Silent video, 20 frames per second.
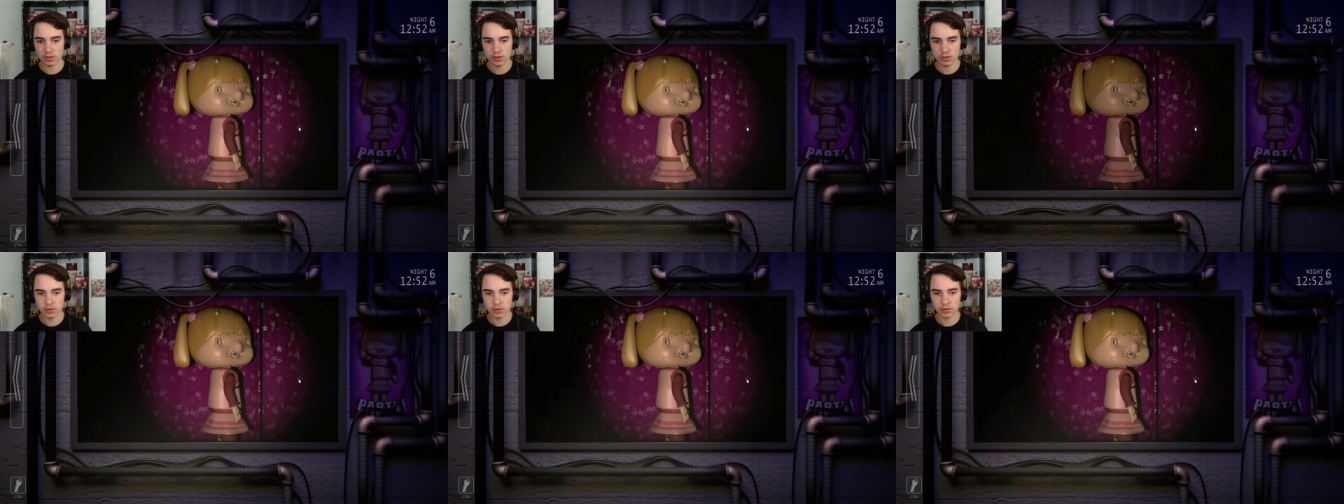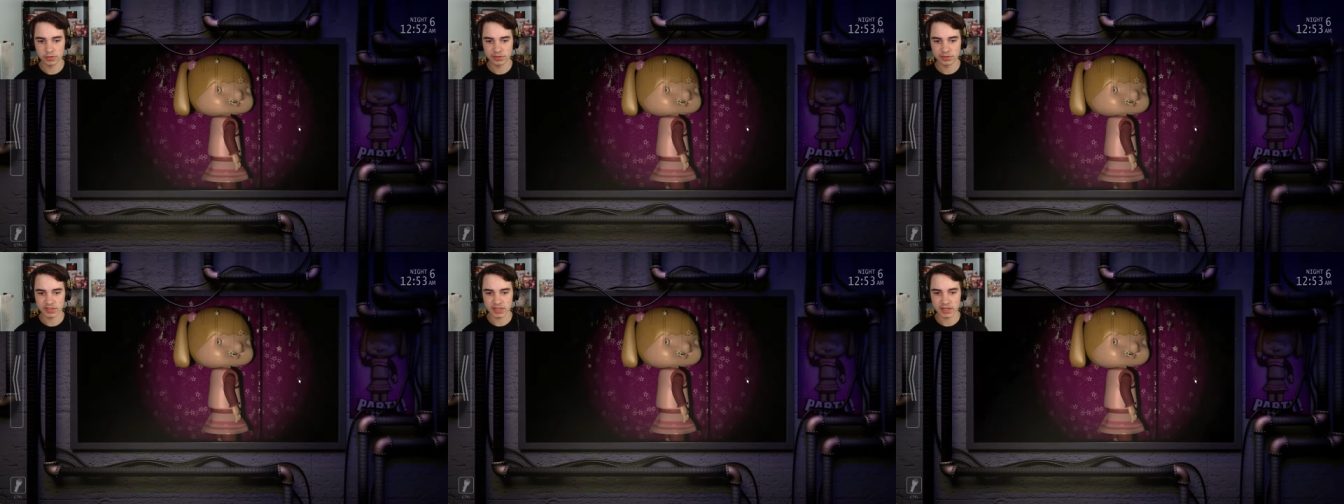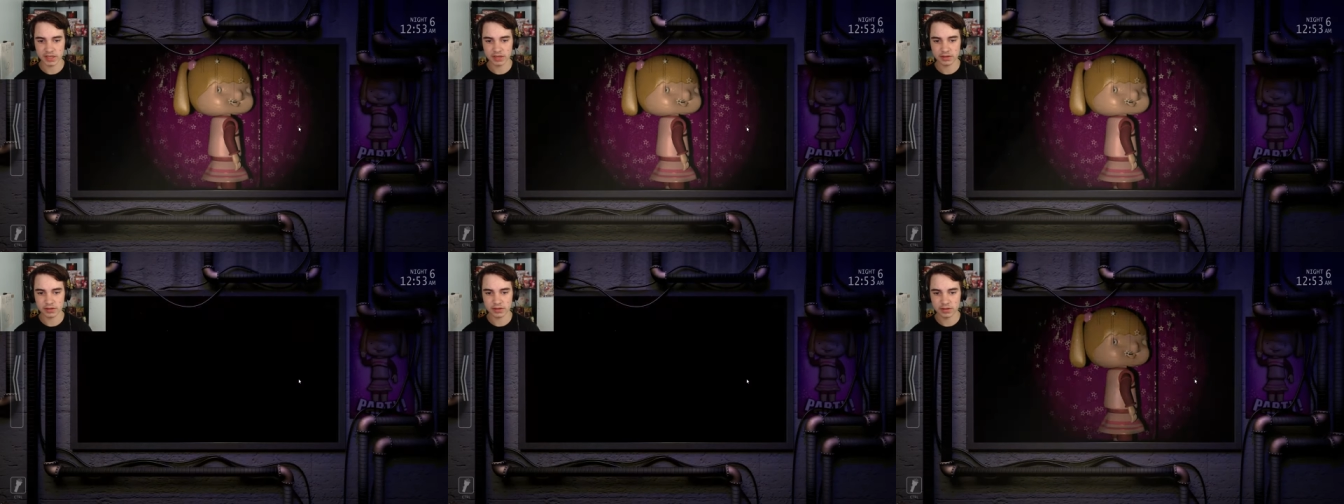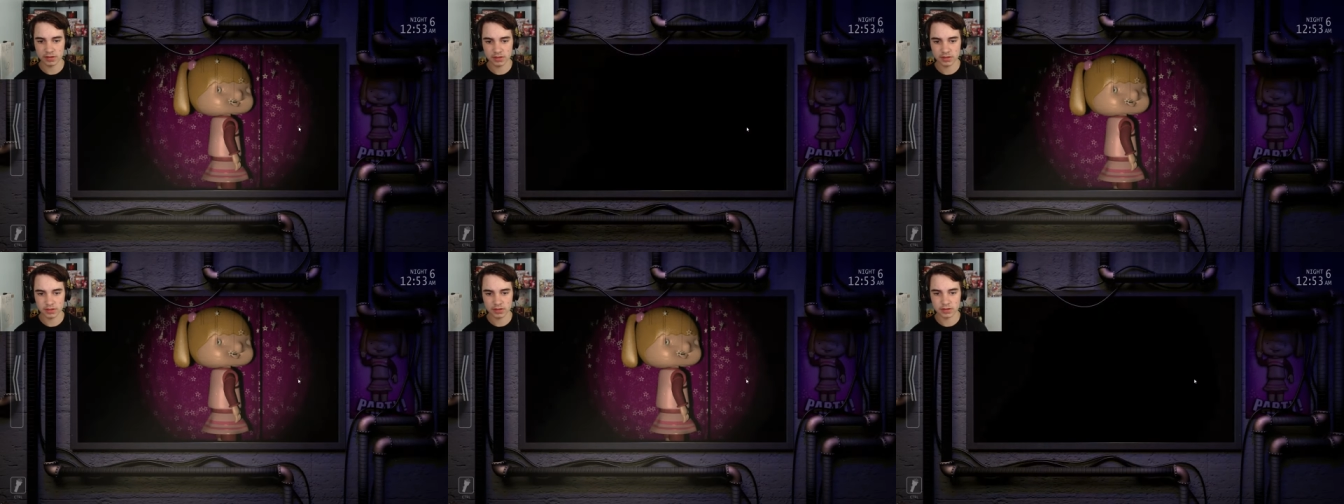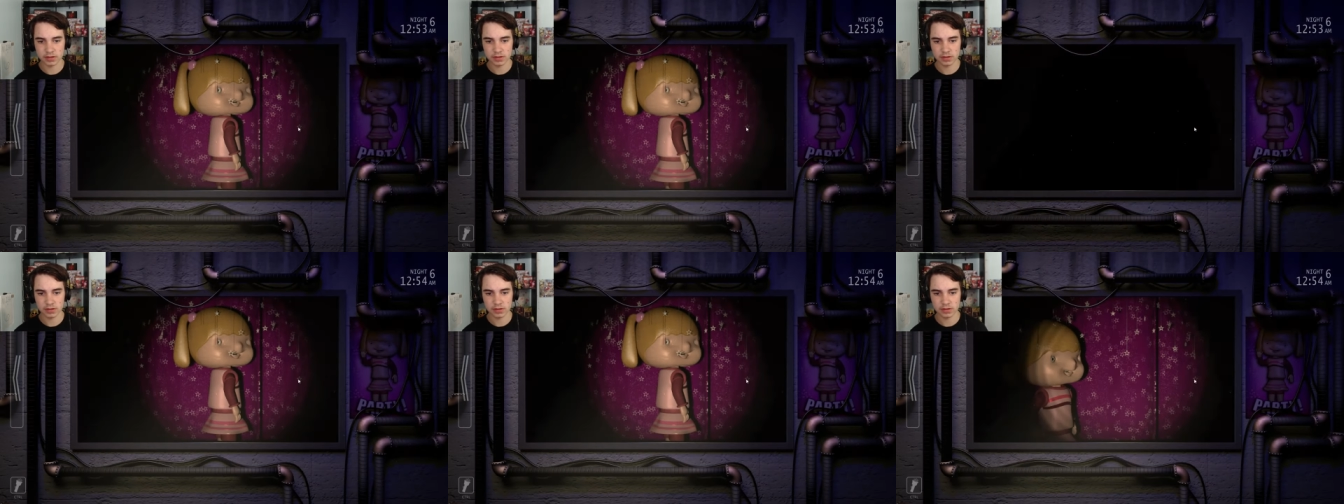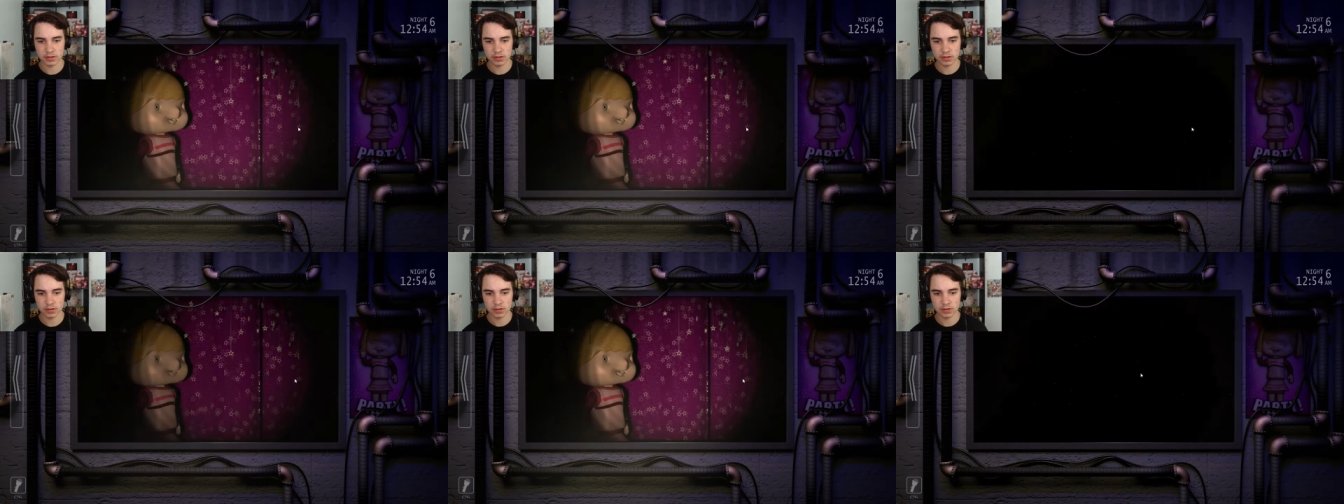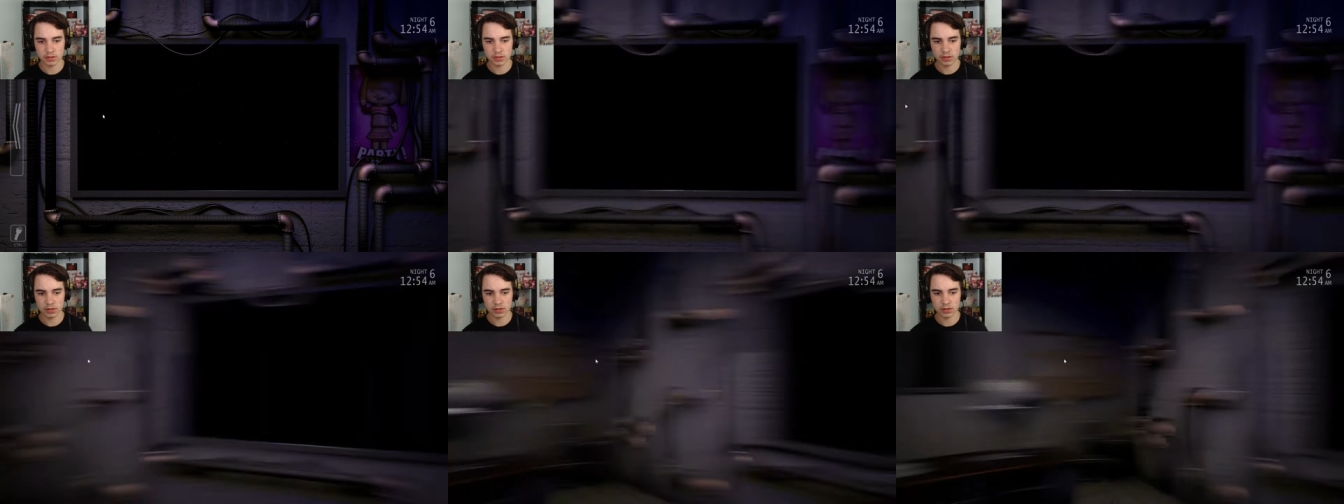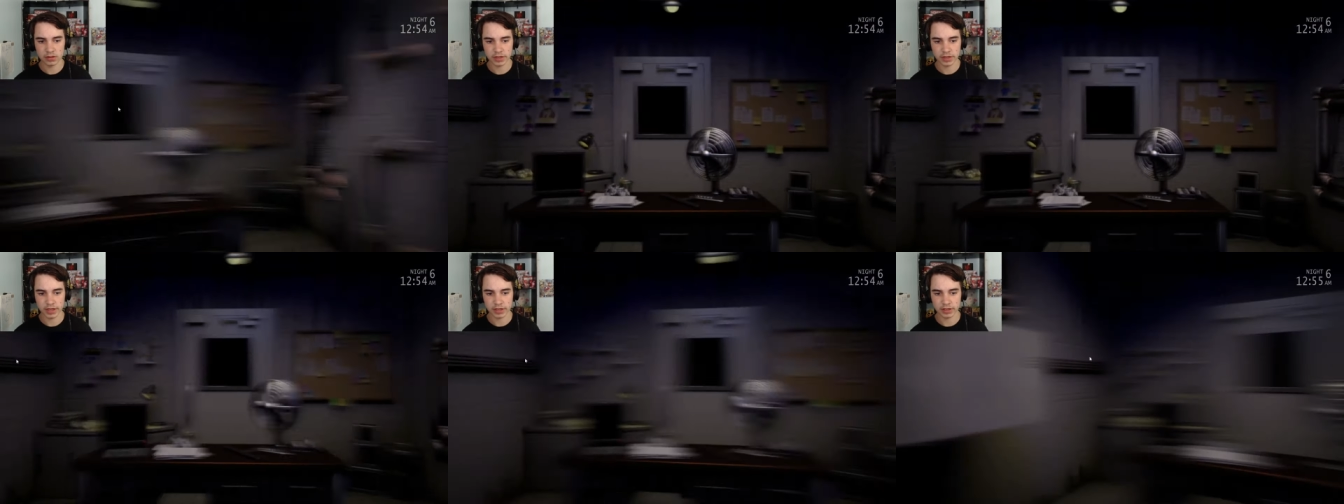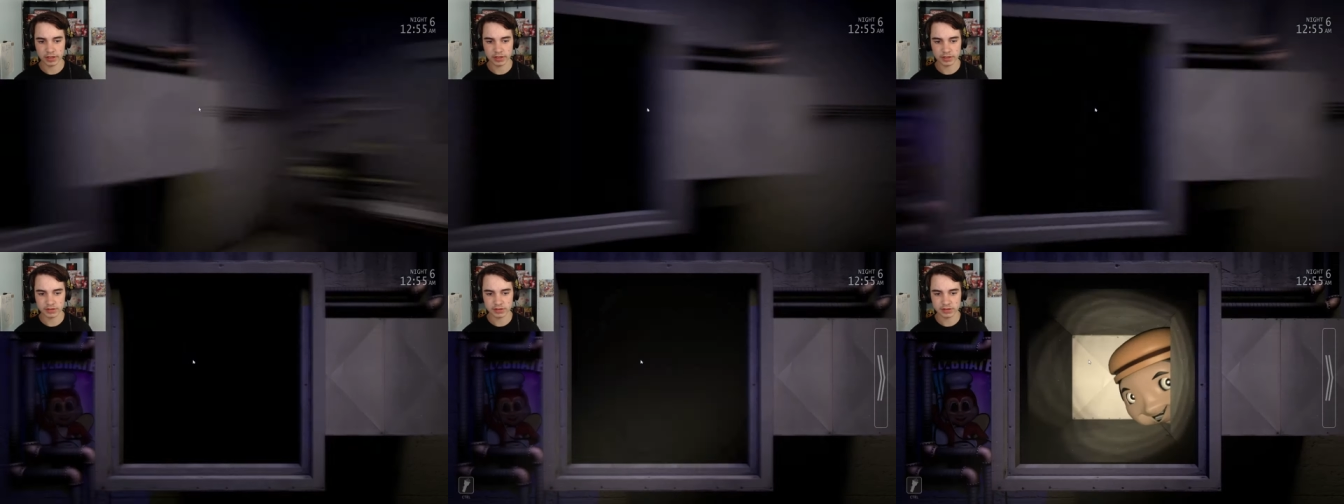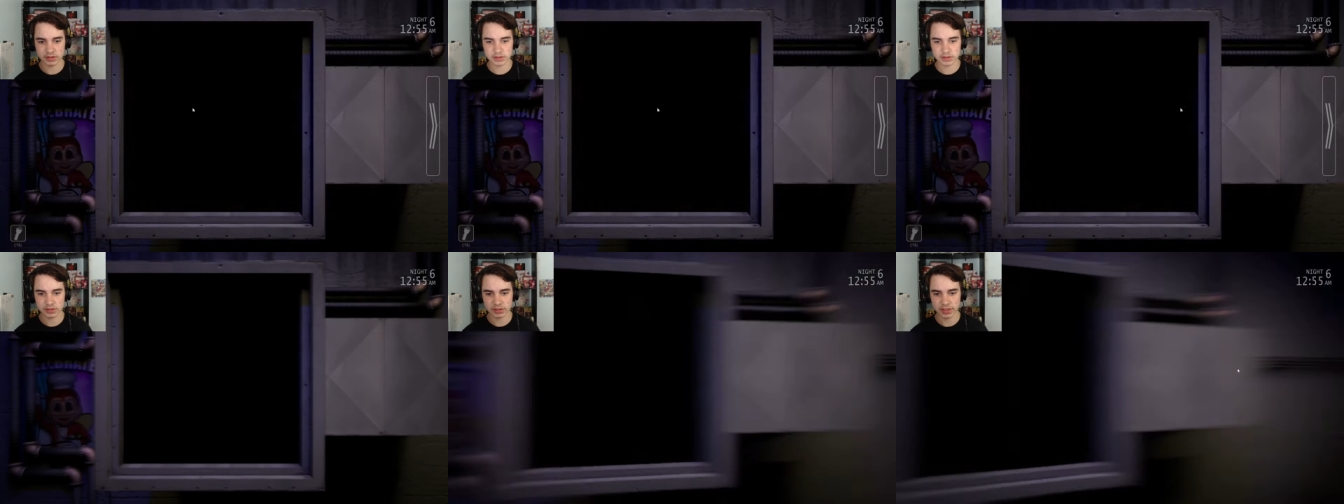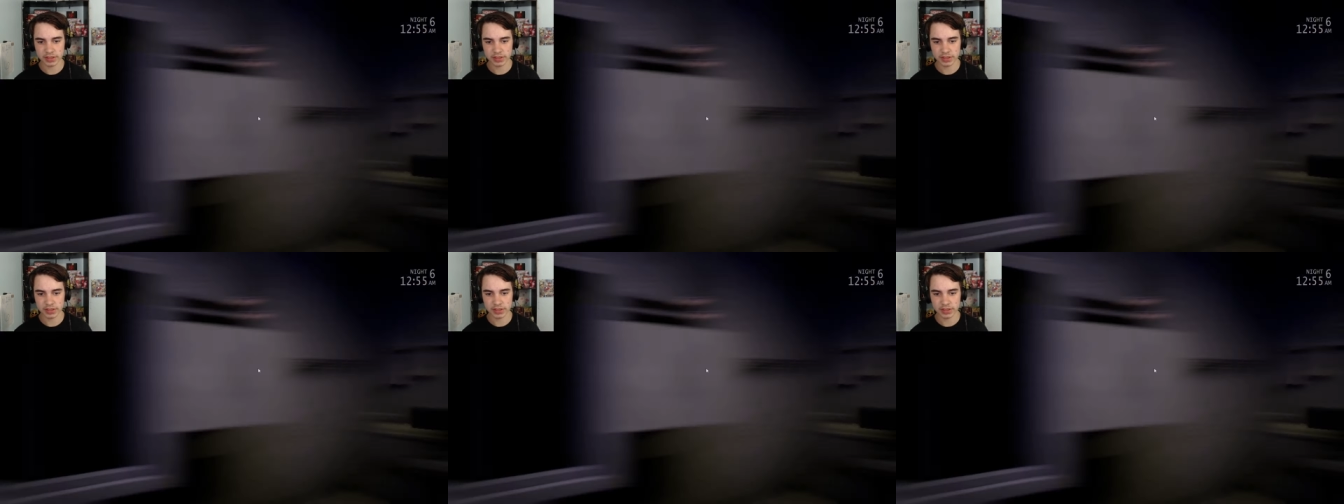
who's that? Okay, that's...